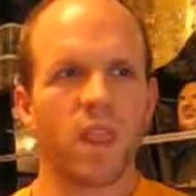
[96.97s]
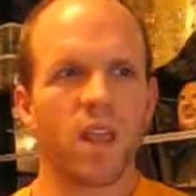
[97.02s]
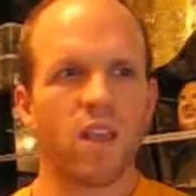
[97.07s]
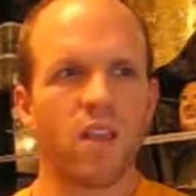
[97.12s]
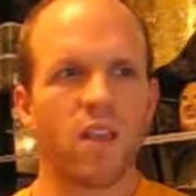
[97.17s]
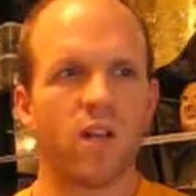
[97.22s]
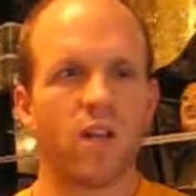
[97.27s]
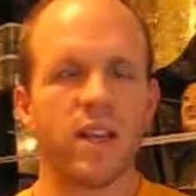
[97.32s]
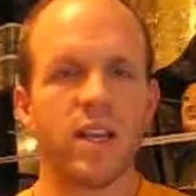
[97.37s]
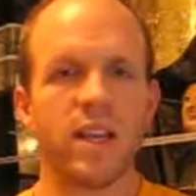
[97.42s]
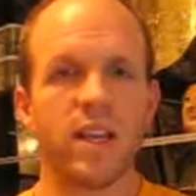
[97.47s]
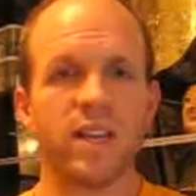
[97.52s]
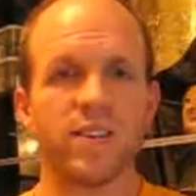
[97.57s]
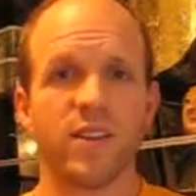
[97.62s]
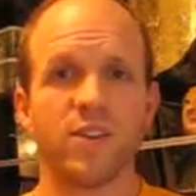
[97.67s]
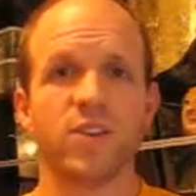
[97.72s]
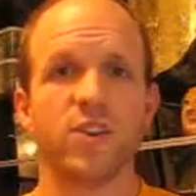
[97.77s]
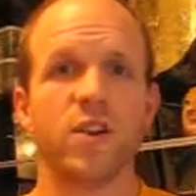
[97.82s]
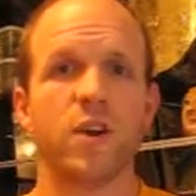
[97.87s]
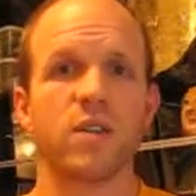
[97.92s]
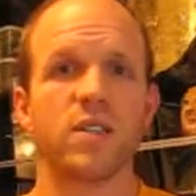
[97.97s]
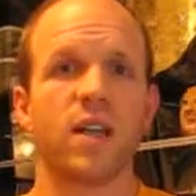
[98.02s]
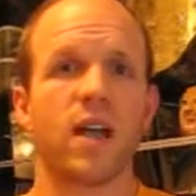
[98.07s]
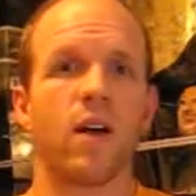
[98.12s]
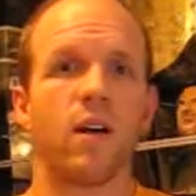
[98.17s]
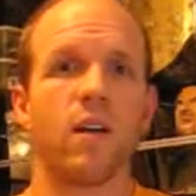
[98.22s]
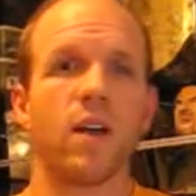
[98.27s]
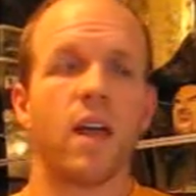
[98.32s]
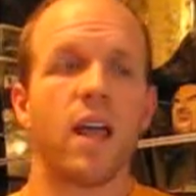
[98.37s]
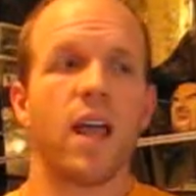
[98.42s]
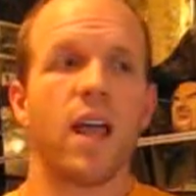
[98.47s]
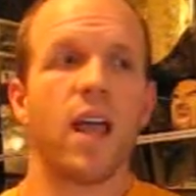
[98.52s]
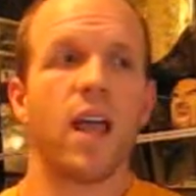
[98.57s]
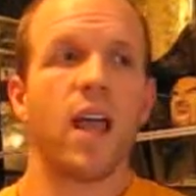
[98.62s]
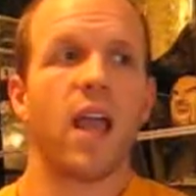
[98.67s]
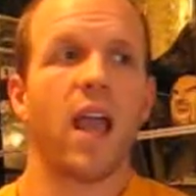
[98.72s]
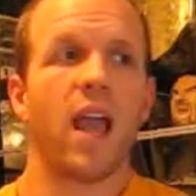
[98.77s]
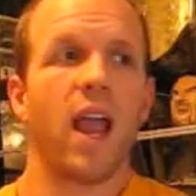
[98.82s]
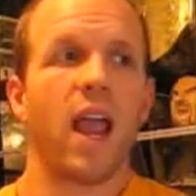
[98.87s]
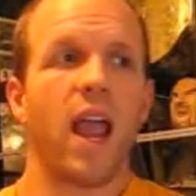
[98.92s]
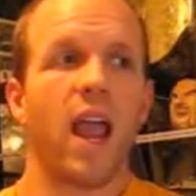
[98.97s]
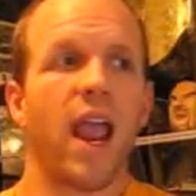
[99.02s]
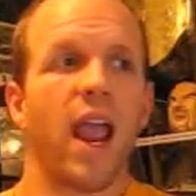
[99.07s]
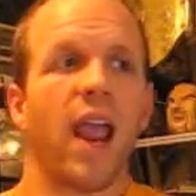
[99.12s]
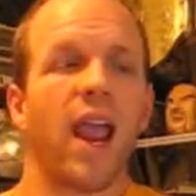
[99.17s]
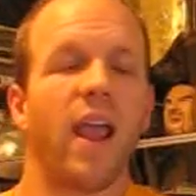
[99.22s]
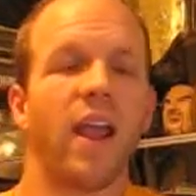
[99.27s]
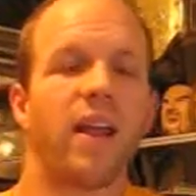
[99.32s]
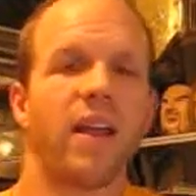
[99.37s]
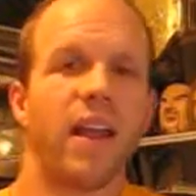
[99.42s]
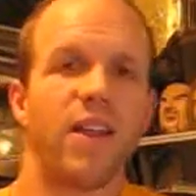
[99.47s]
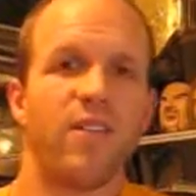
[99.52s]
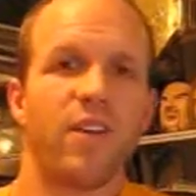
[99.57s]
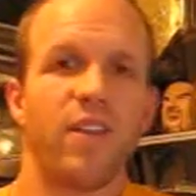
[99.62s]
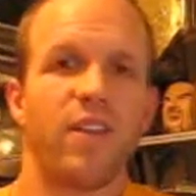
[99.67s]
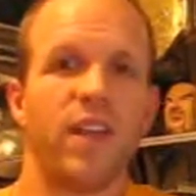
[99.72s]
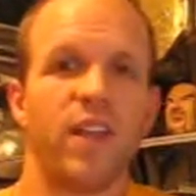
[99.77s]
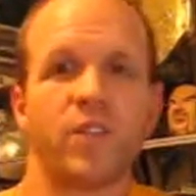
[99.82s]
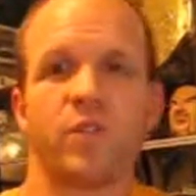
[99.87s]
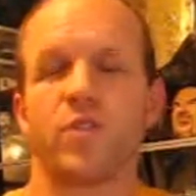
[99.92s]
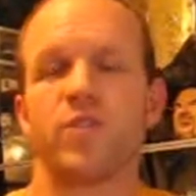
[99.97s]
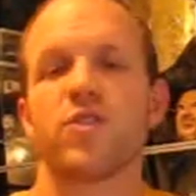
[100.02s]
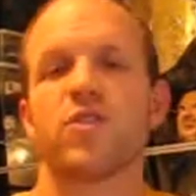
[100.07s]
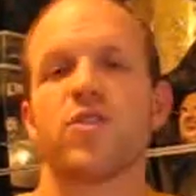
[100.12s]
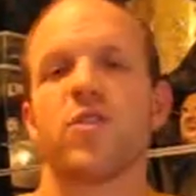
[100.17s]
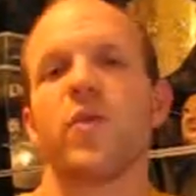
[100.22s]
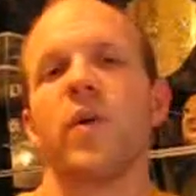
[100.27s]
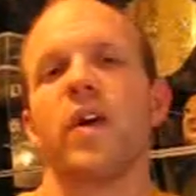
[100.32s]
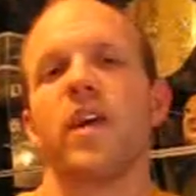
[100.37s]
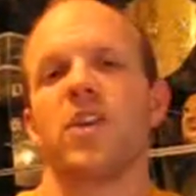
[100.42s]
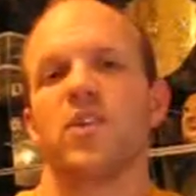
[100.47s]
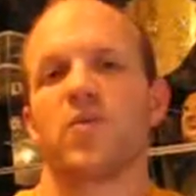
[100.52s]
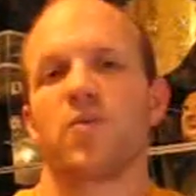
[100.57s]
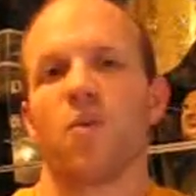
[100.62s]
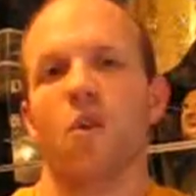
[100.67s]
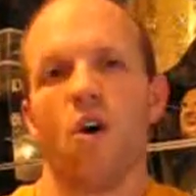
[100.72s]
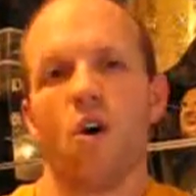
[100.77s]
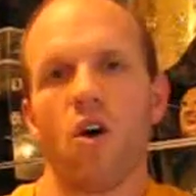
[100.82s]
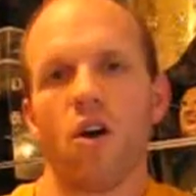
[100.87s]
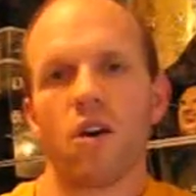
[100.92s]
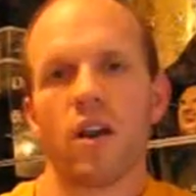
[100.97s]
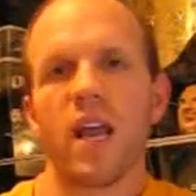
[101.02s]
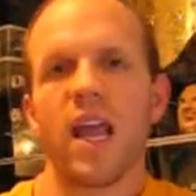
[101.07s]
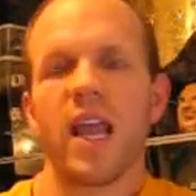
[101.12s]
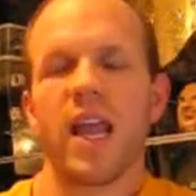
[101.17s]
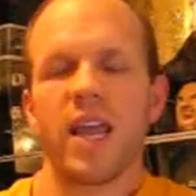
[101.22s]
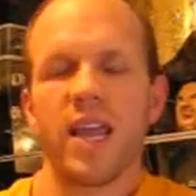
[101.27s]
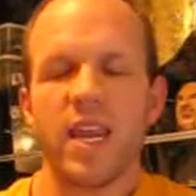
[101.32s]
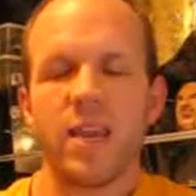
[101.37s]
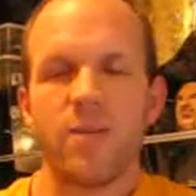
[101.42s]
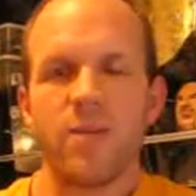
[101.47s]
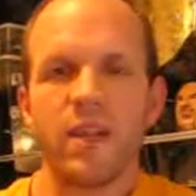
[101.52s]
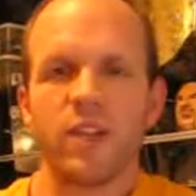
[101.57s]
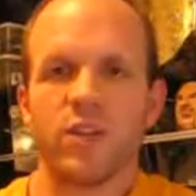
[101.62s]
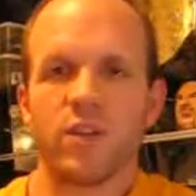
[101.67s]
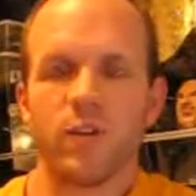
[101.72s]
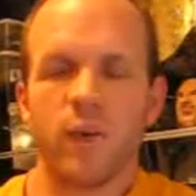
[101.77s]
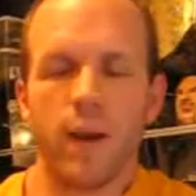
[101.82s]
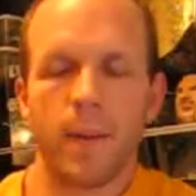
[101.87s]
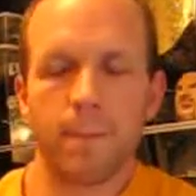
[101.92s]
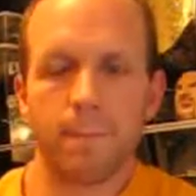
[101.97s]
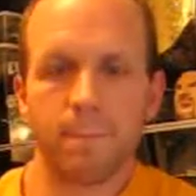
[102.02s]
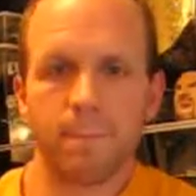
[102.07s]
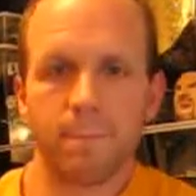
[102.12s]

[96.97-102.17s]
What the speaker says: You know, he essentially goes out, and if he thinks what you're doing is wrong, he beats you up.